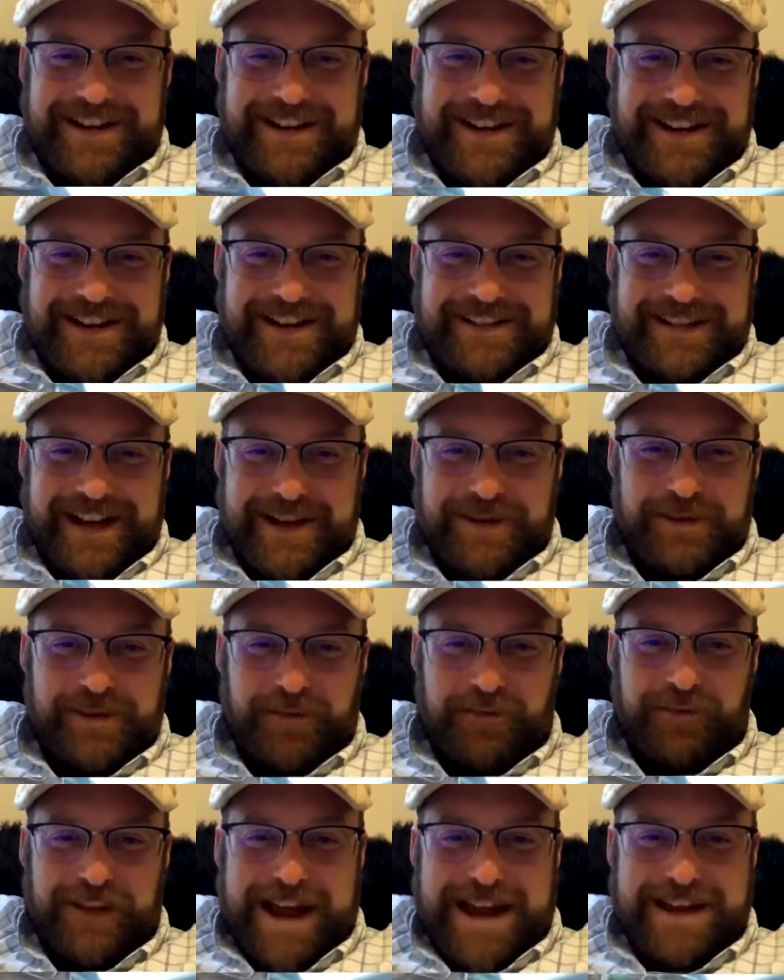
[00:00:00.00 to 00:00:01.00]
Because I used to
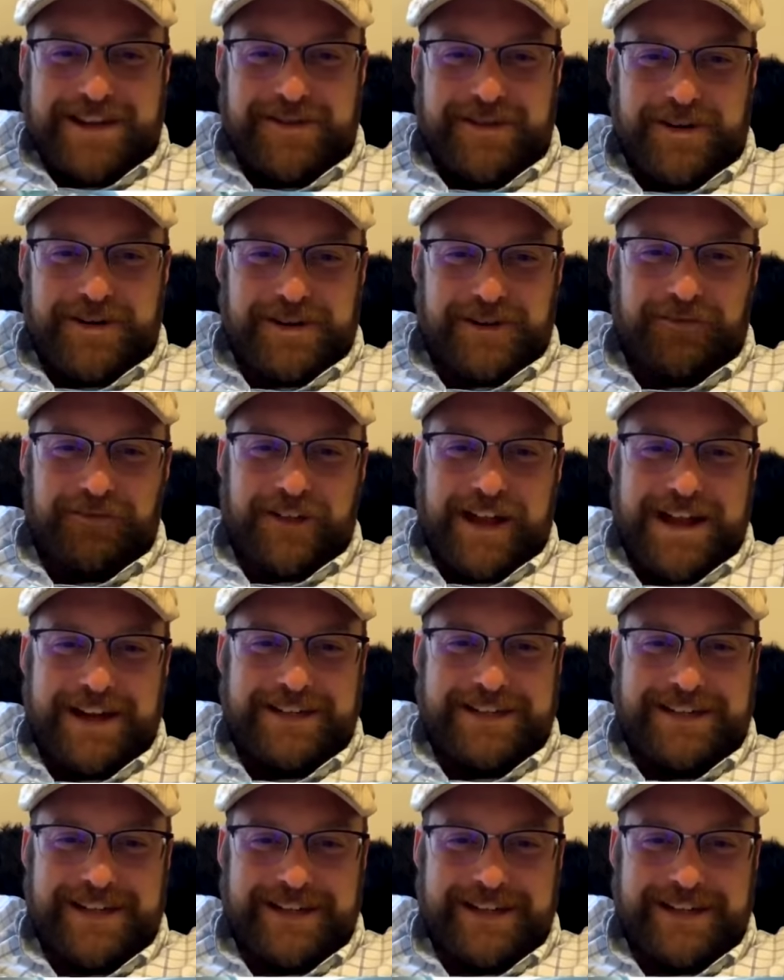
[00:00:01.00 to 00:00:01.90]
fly in there as a flight attendant.